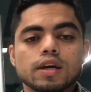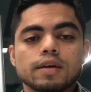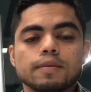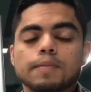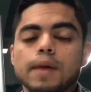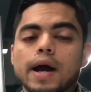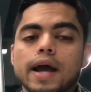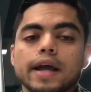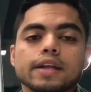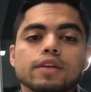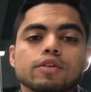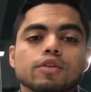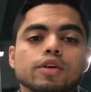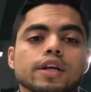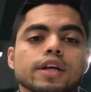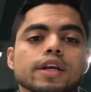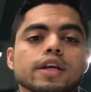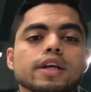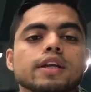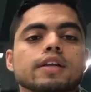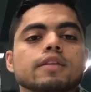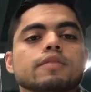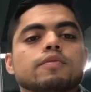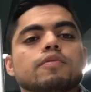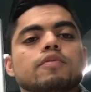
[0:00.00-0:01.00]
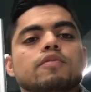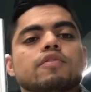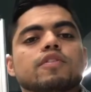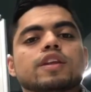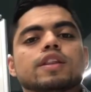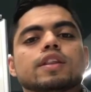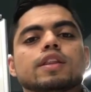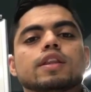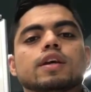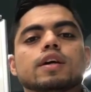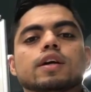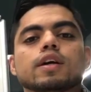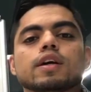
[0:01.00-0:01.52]
by doing it
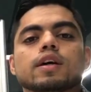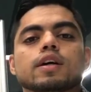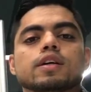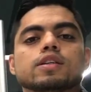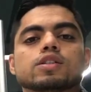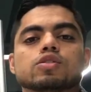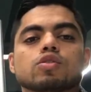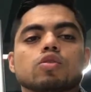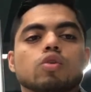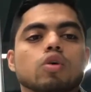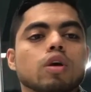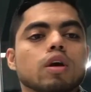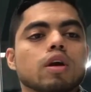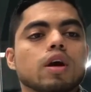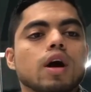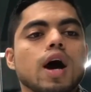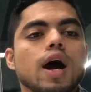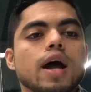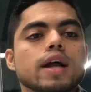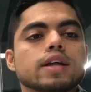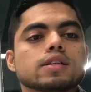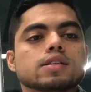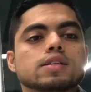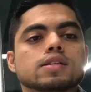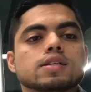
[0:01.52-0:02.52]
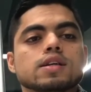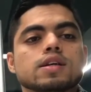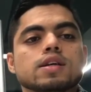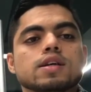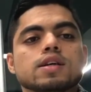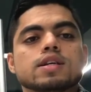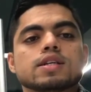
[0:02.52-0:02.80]
with the scorecards.